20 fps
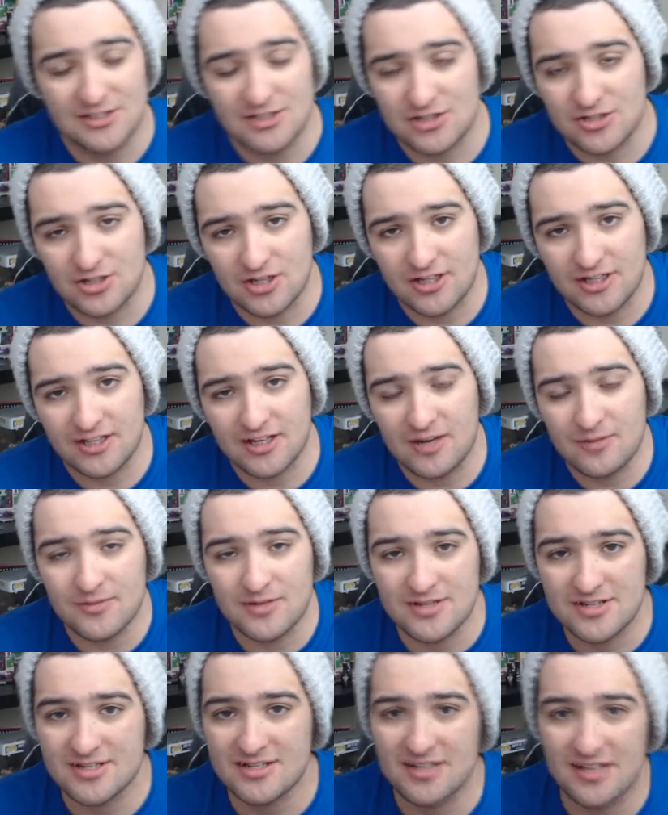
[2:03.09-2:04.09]
drink it. I
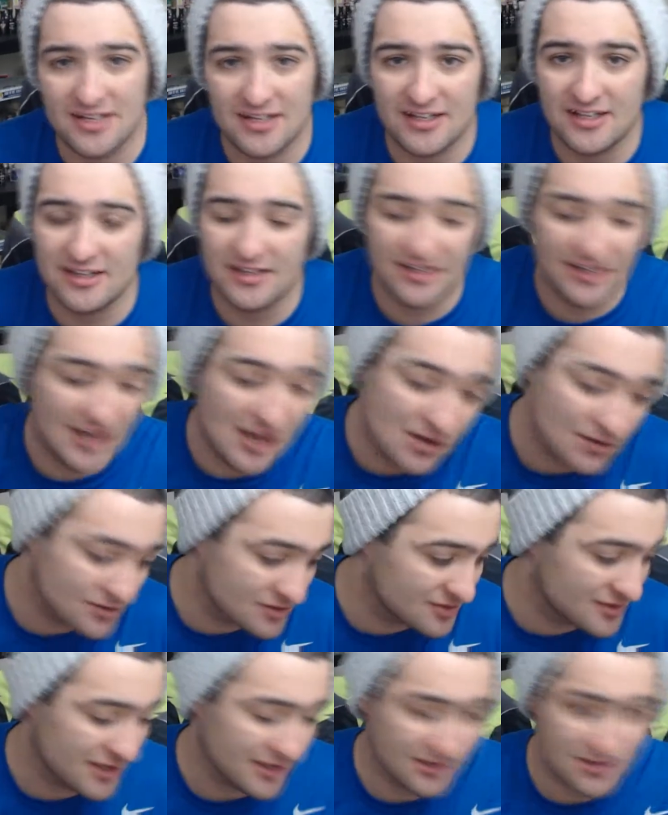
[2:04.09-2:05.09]
mean, just like anything
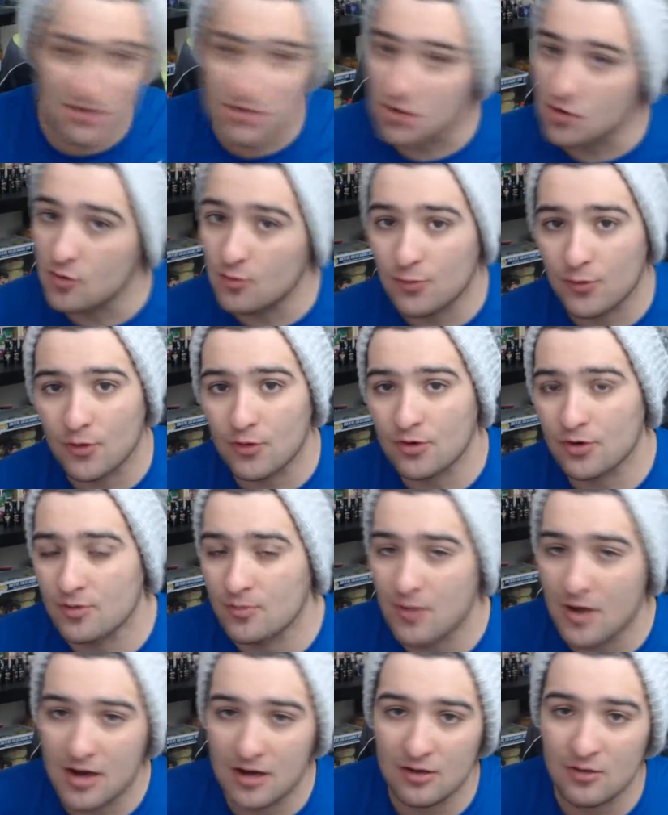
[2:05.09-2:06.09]
else, take a scoop, throw it in
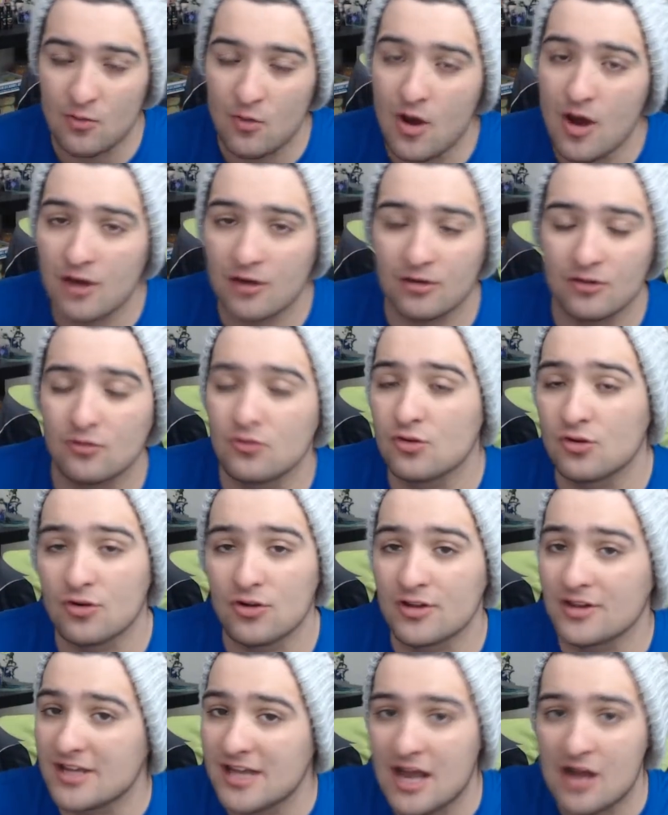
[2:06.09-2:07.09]
a bottle of water,
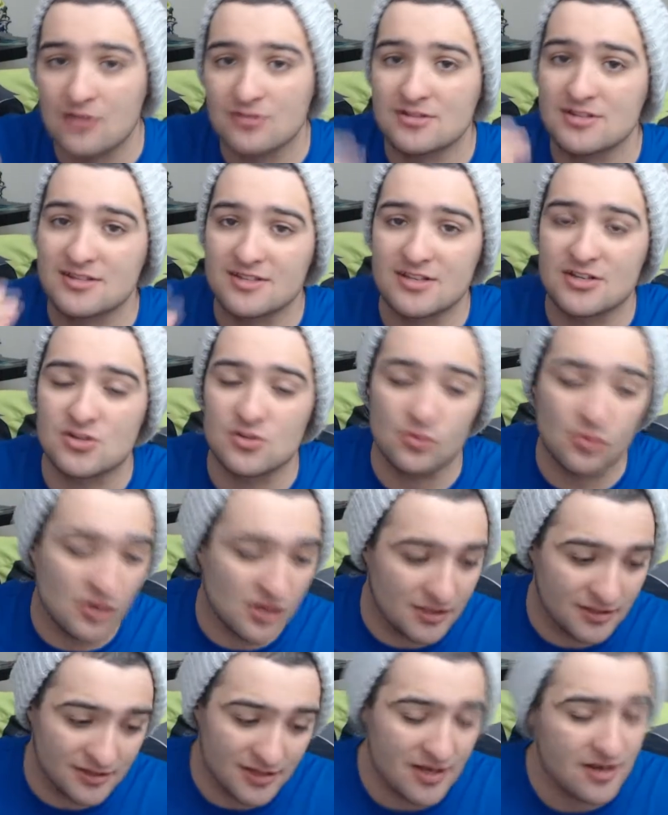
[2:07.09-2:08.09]
at the ounces that you
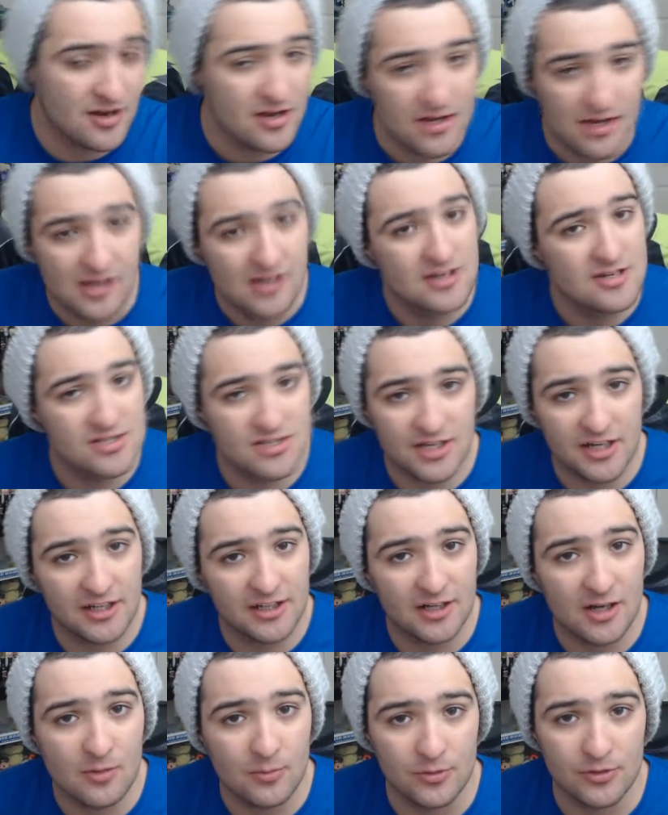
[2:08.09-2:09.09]
want, and then
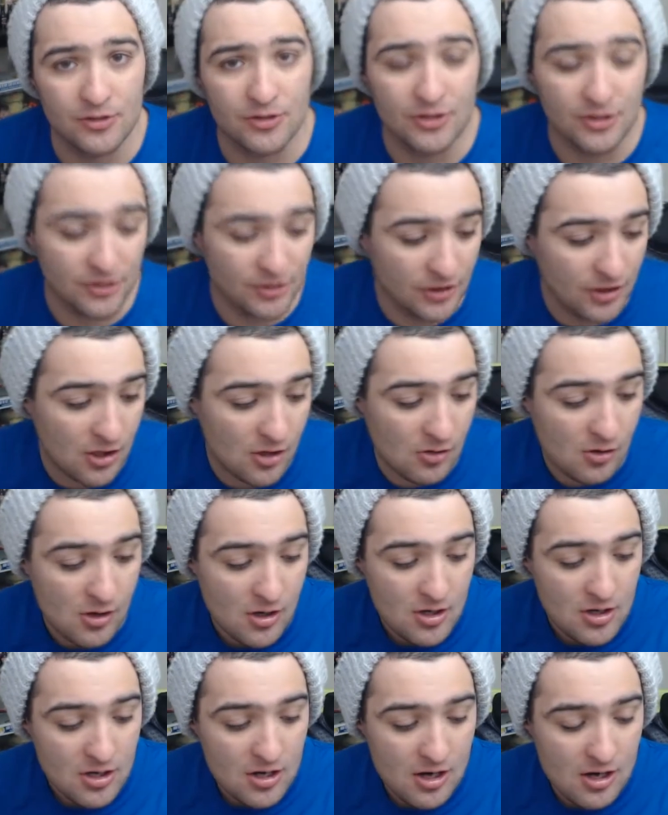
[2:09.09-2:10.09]
shake it up and you're good to go.
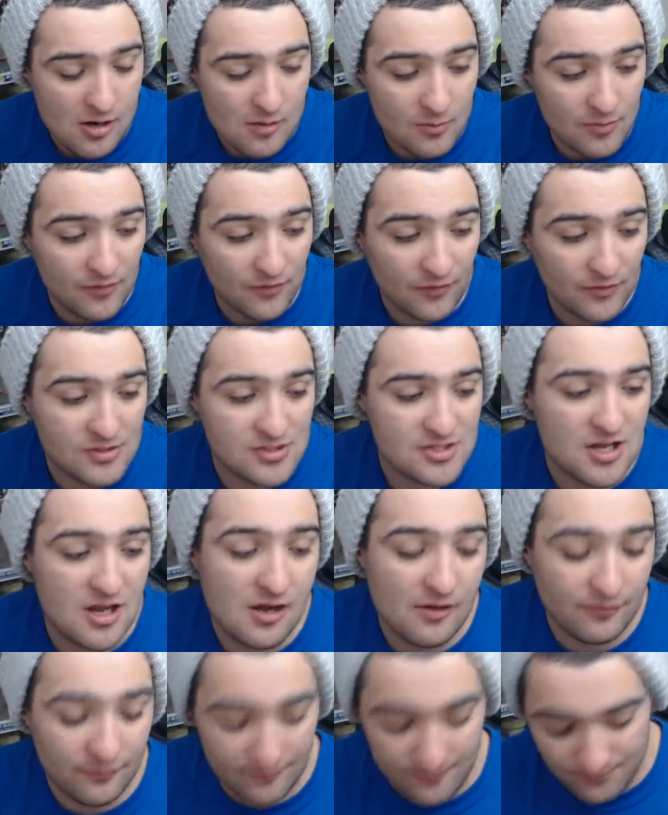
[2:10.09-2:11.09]
But first
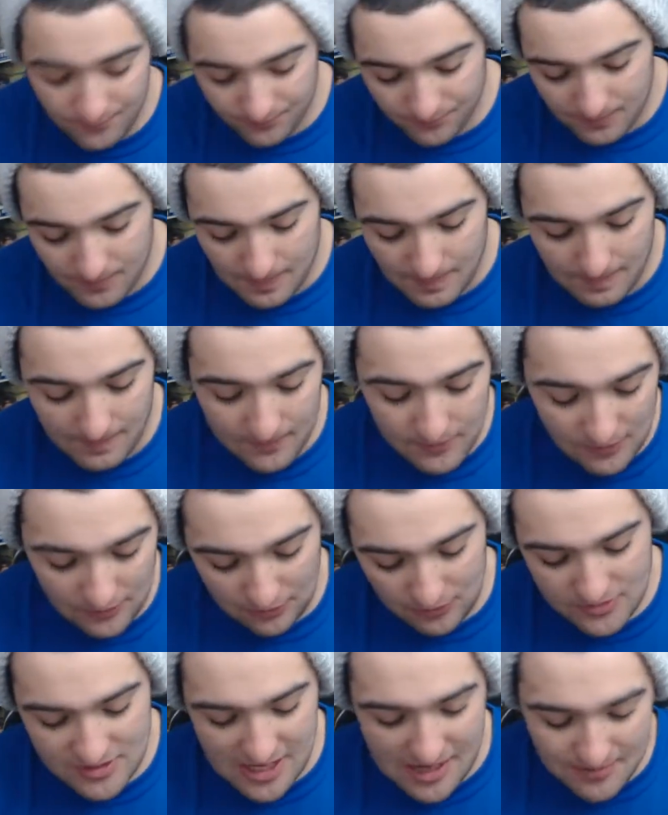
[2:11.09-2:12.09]
off,
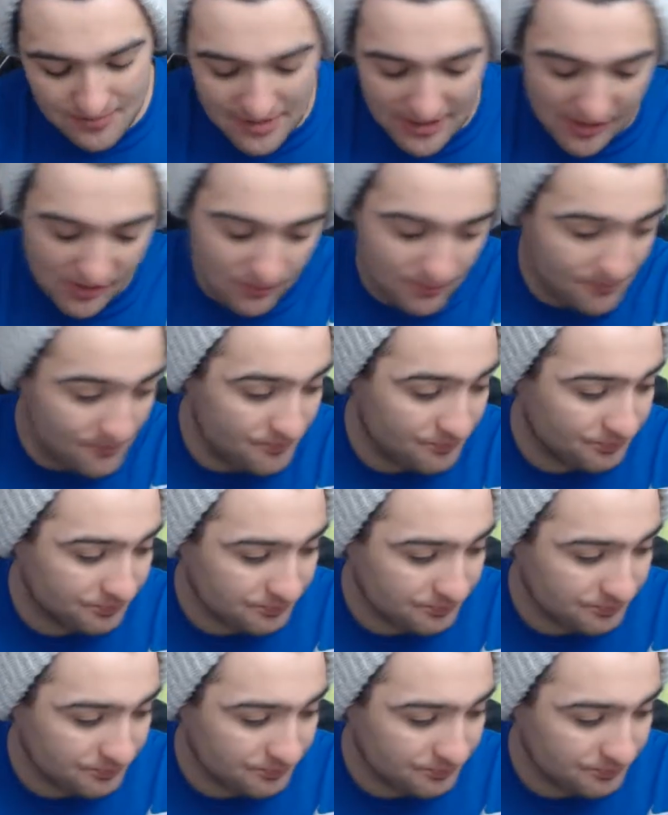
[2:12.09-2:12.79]
top down,